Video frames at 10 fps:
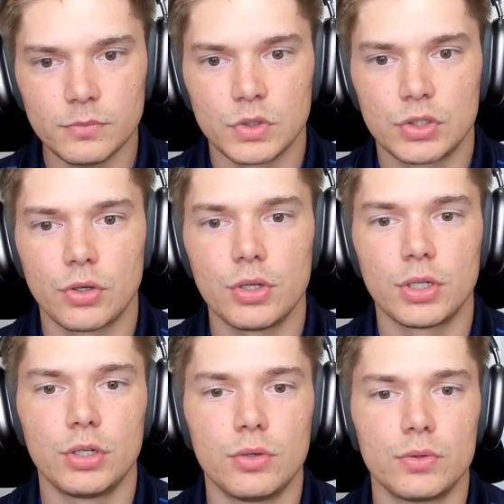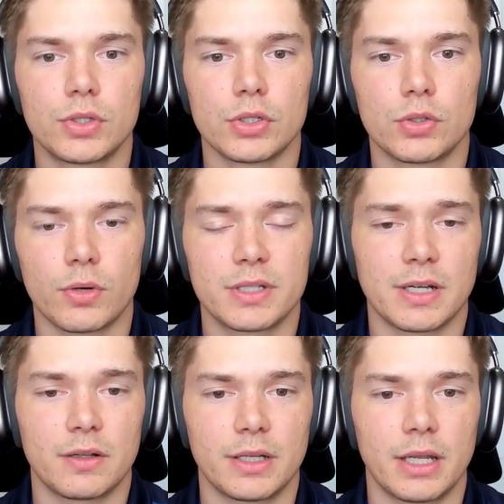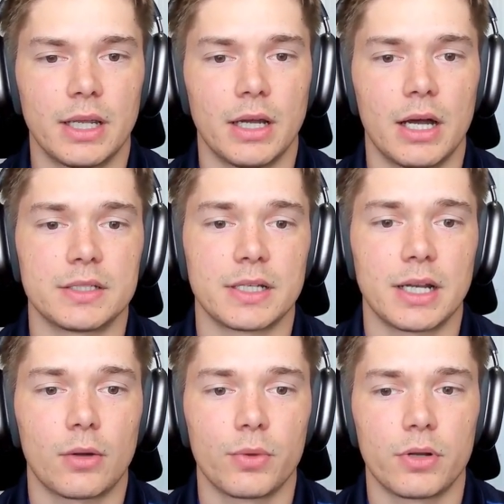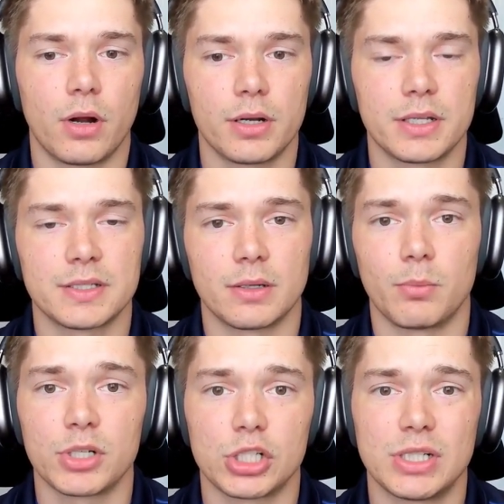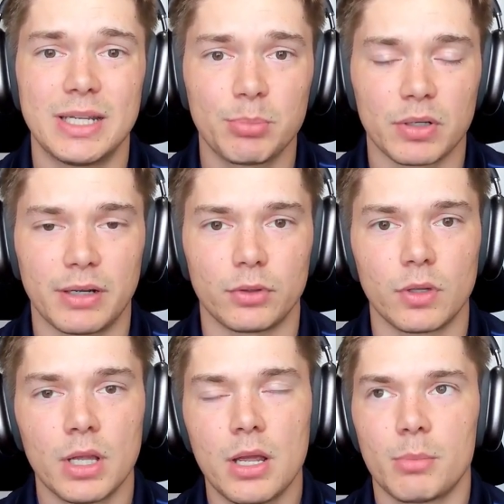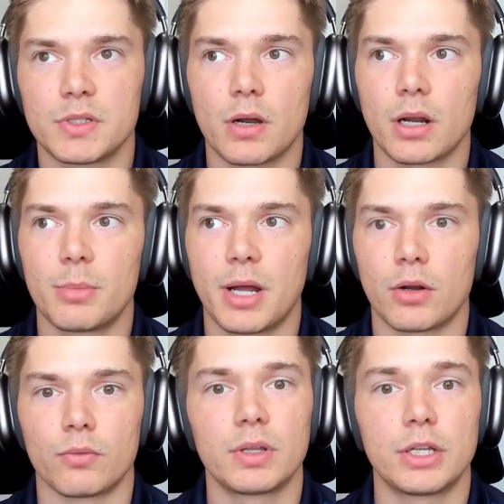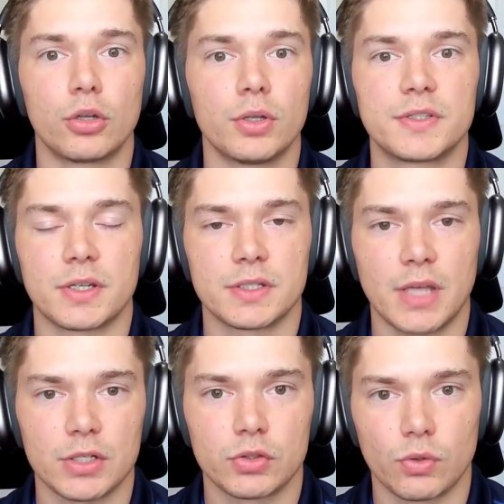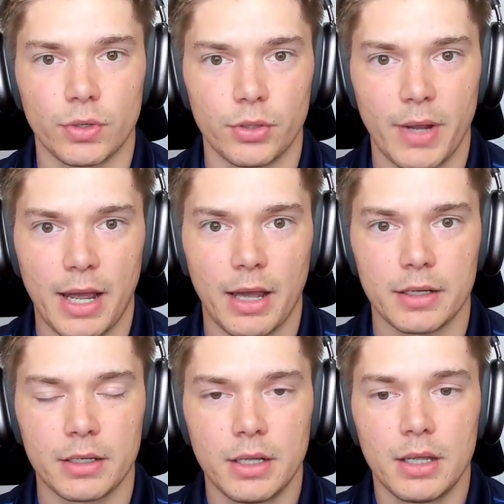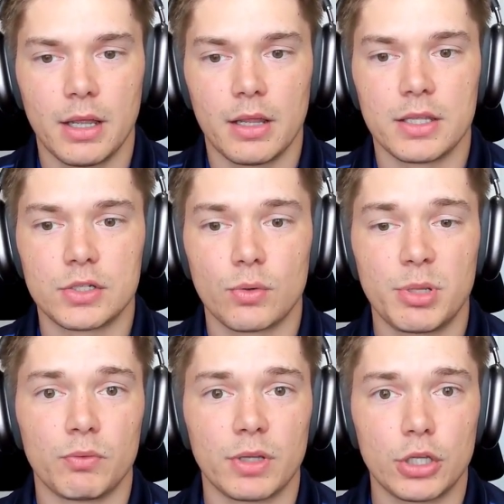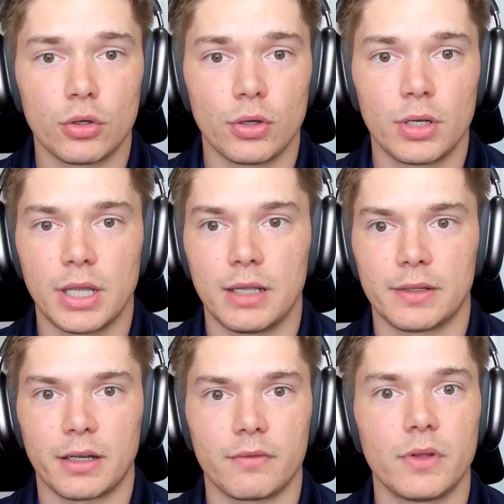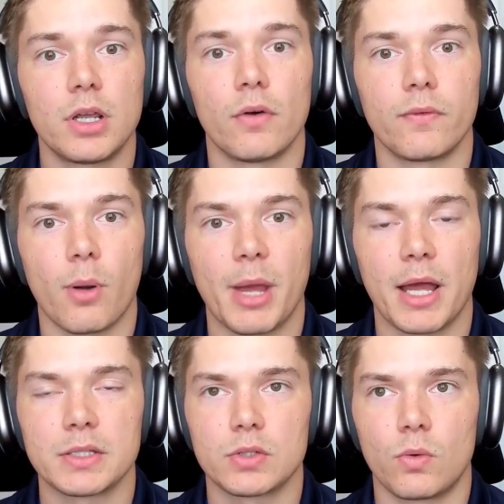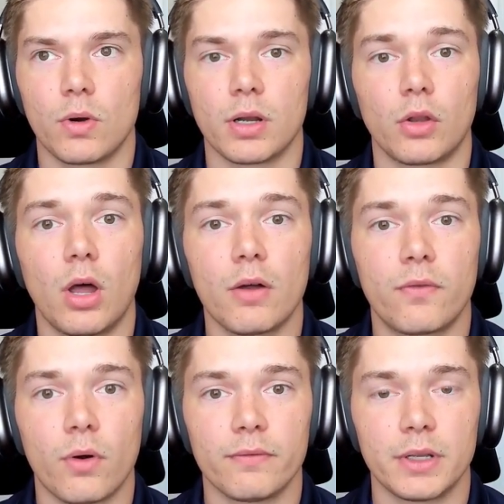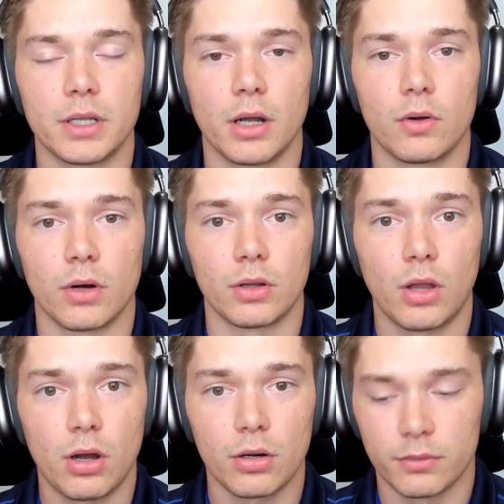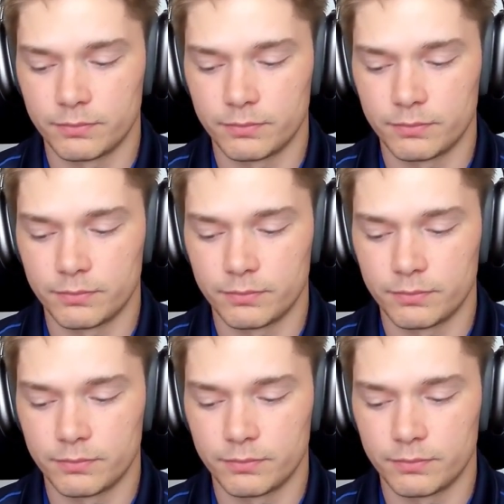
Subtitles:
So you can use storytelling to connect with your audience in a much deeper level, but talking about a really good success story you had. This would be really good in like a video format or in a long form video or a long